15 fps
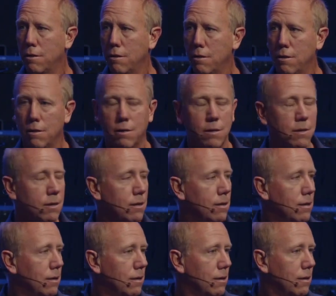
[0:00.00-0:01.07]

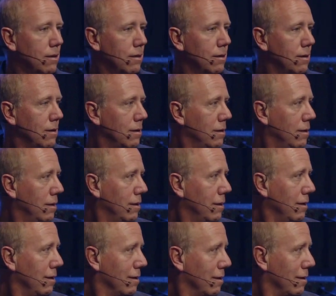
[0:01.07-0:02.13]

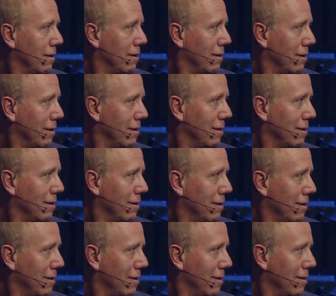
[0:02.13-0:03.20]

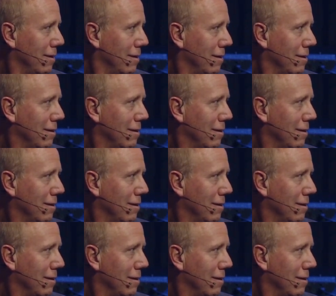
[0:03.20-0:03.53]
[no speech]